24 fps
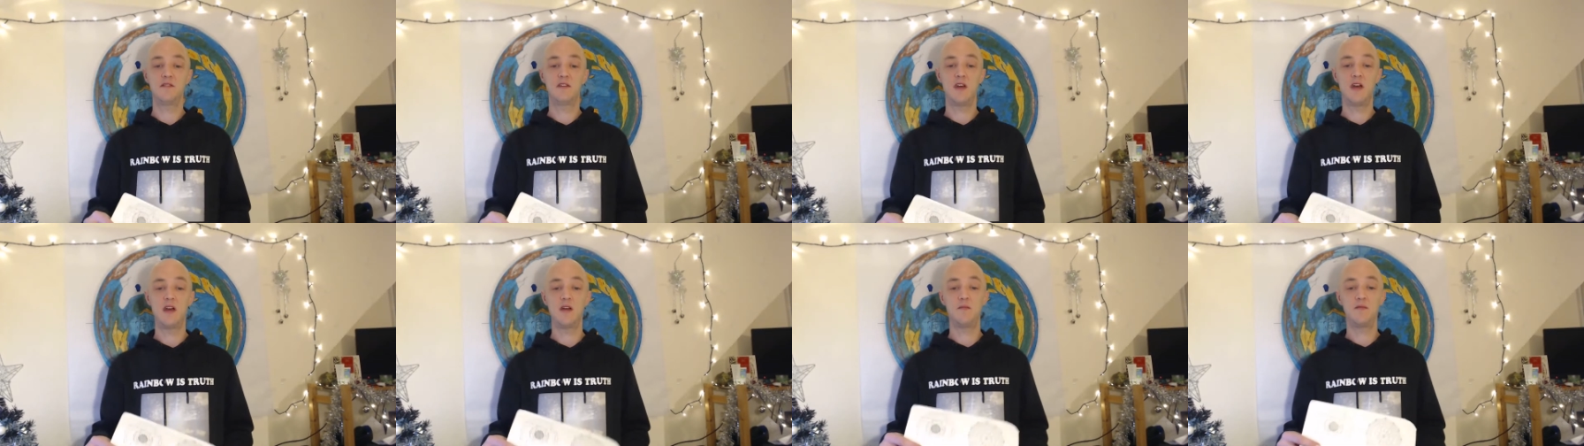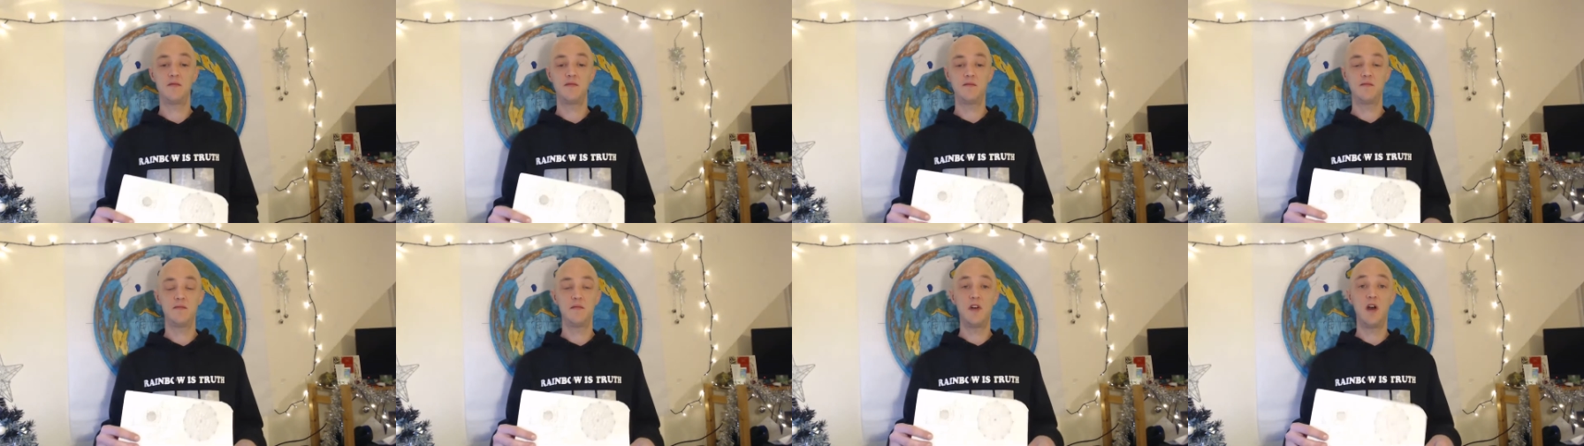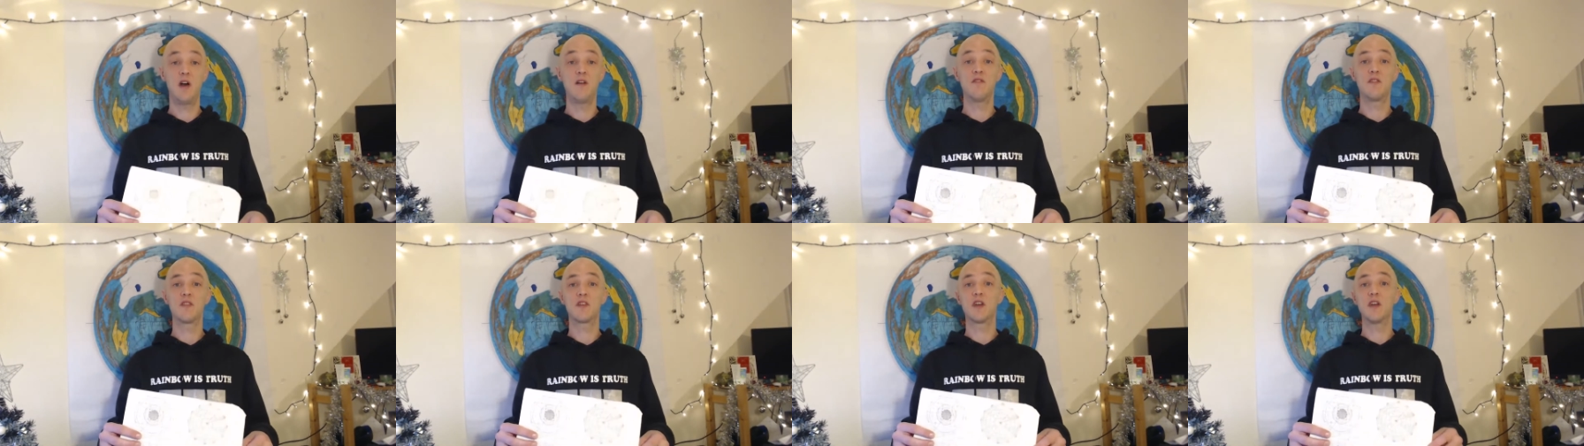and
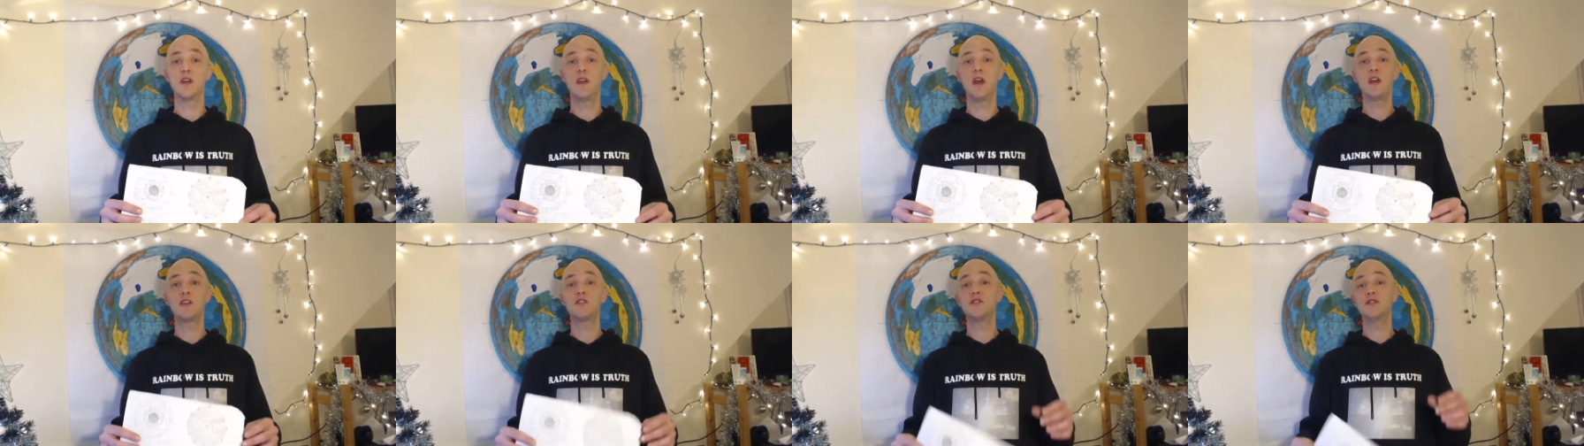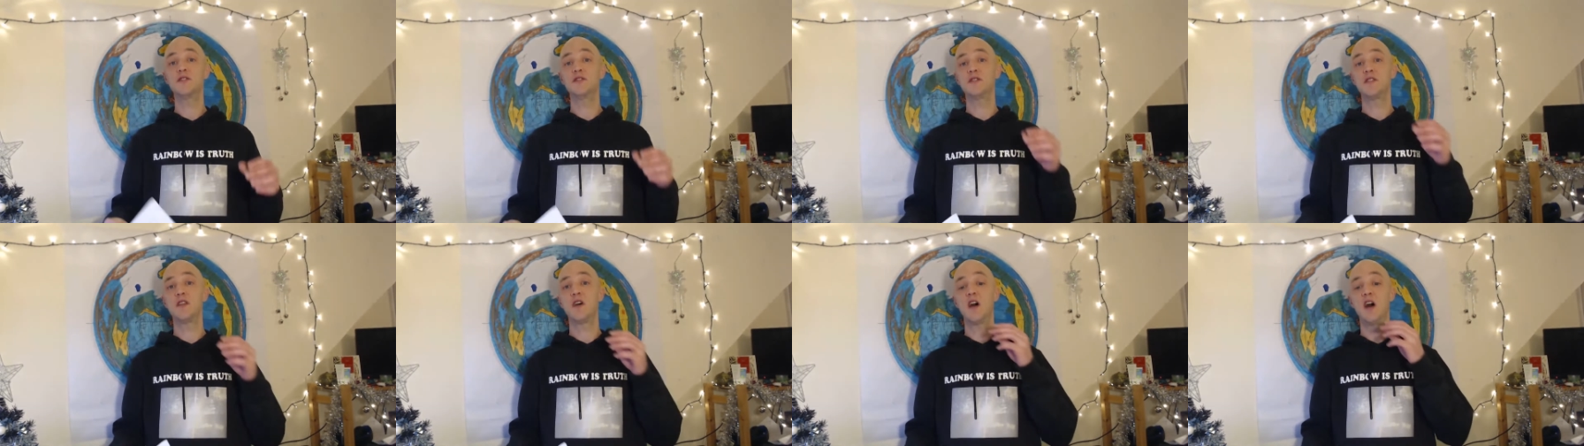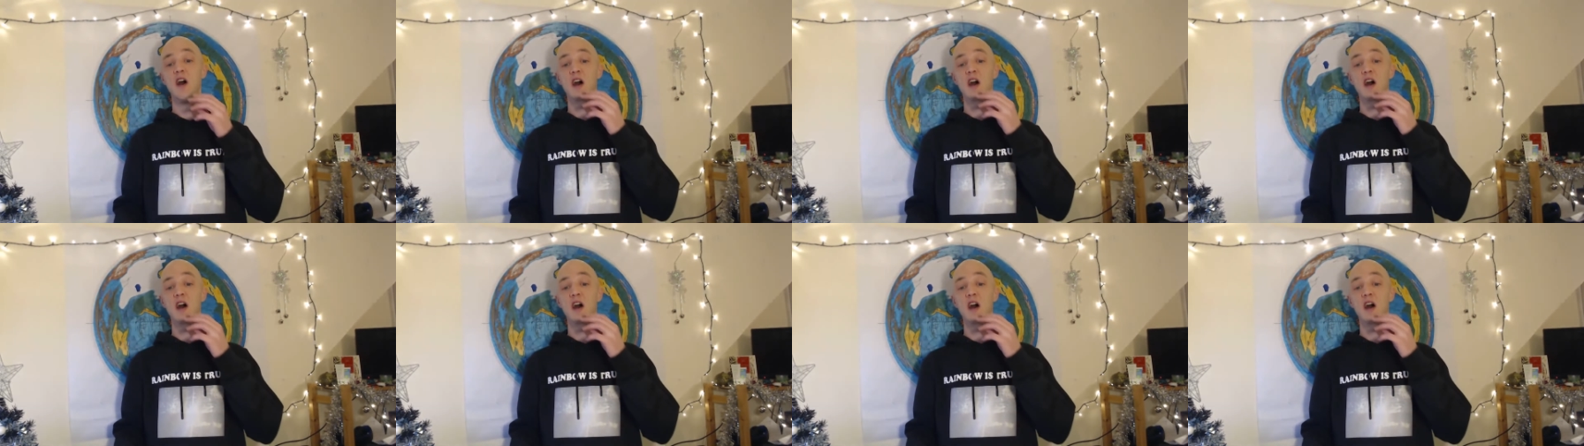other connections that I